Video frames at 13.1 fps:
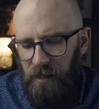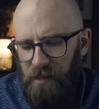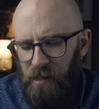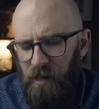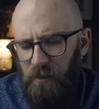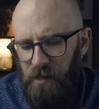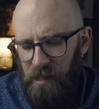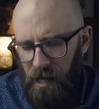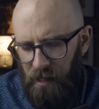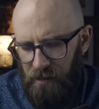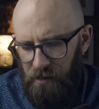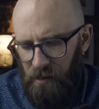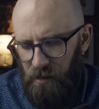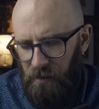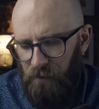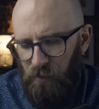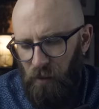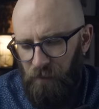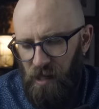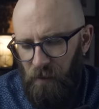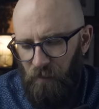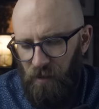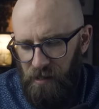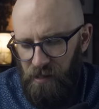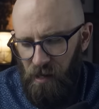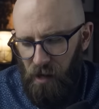Inside was a handgun, popped up
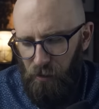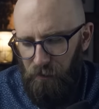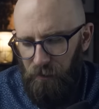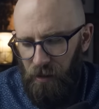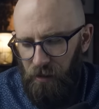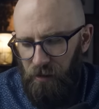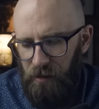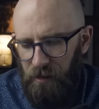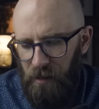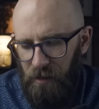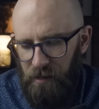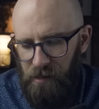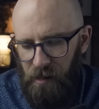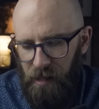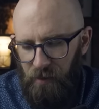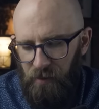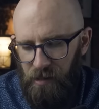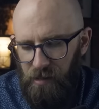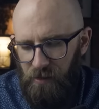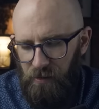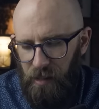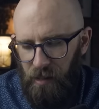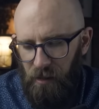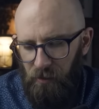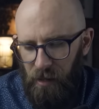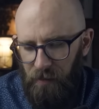with styrofoam, and the other side was a
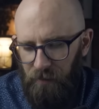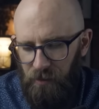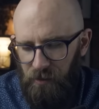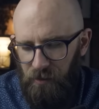string around the